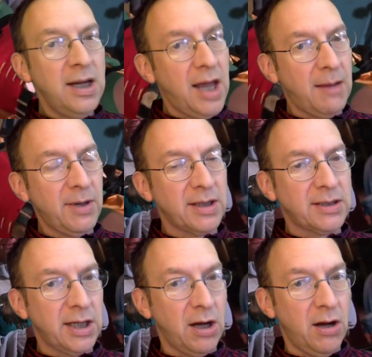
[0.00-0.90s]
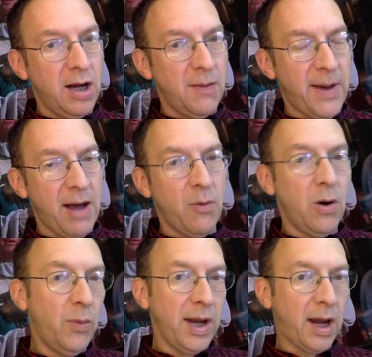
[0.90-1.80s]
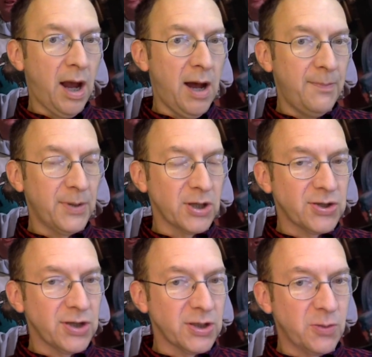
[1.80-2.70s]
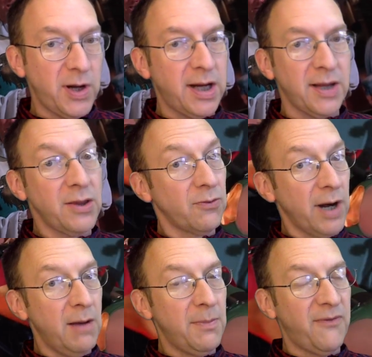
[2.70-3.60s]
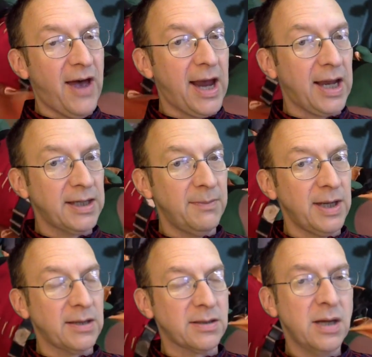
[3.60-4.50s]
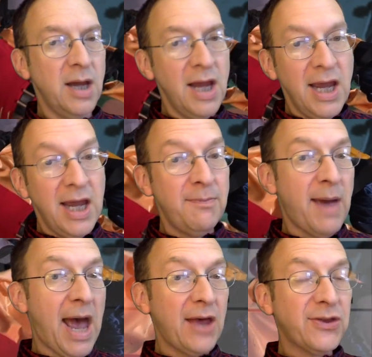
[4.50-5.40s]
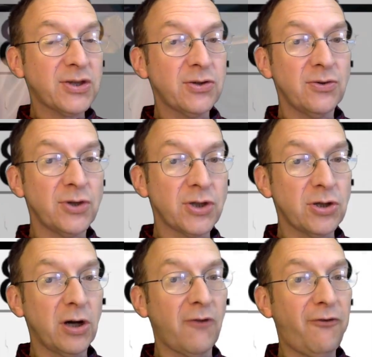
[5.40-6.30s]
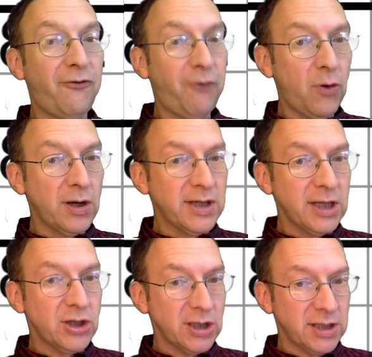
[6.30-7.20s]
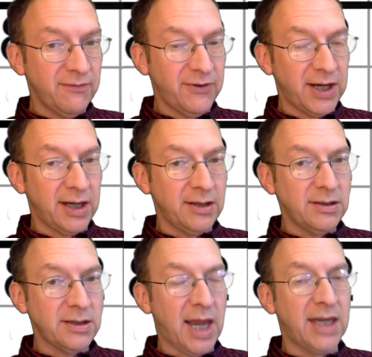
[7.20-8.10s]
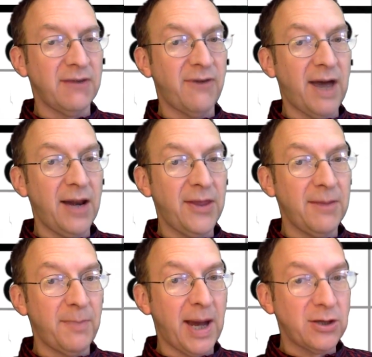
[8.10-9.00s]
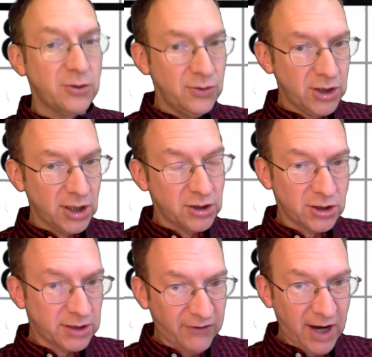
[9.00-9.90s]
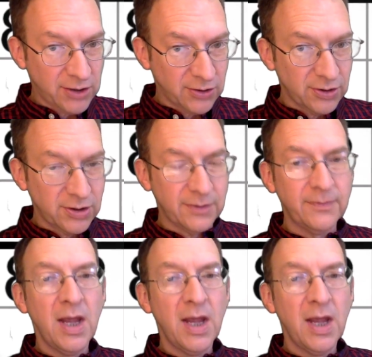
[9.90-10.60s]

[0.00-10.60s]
and I'm going to tell you all about what we accomplished this week in the realm of academics. In math, students took 4-digit dividends and divided them by 2-digit divisors.